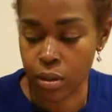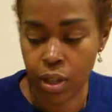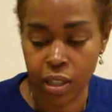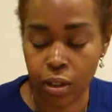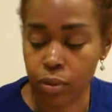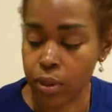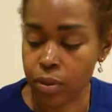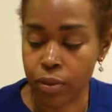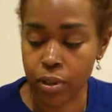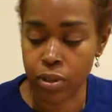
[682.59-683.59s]
I don't read
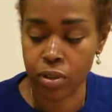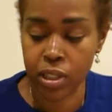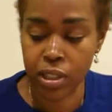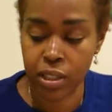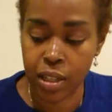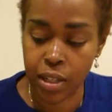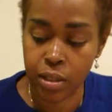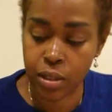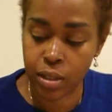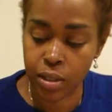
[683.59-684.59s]
reversals. I just take
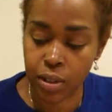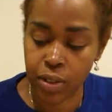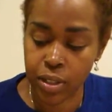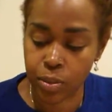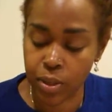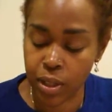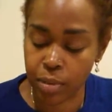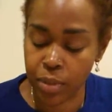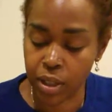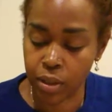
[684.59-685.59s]
into consideration what they
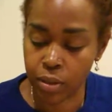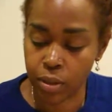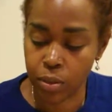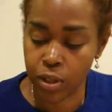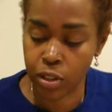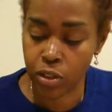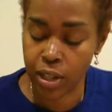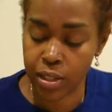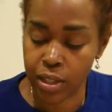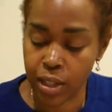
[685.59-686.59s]
mean, or what they're
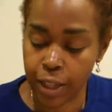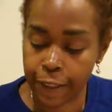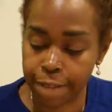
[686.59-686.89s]
trying to say.